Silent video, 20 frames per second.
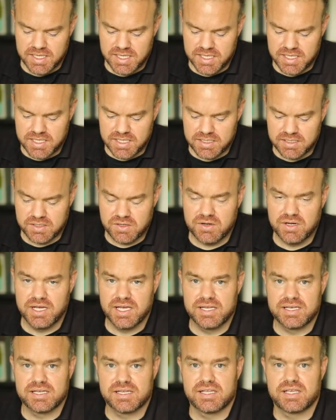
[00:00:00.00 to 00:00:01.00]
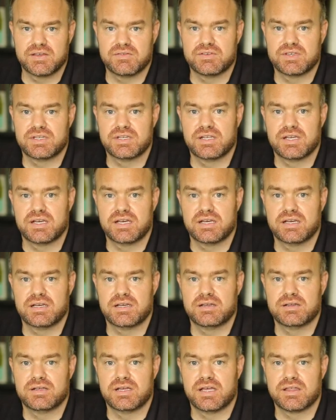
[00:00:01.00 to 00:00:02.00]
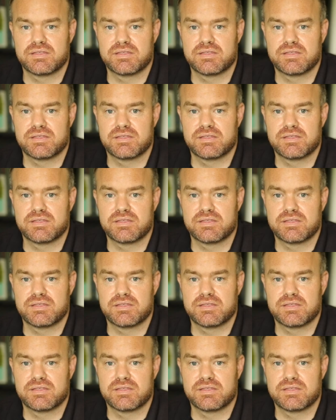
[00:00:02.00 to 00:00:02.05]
and go ahead and give it a, uh,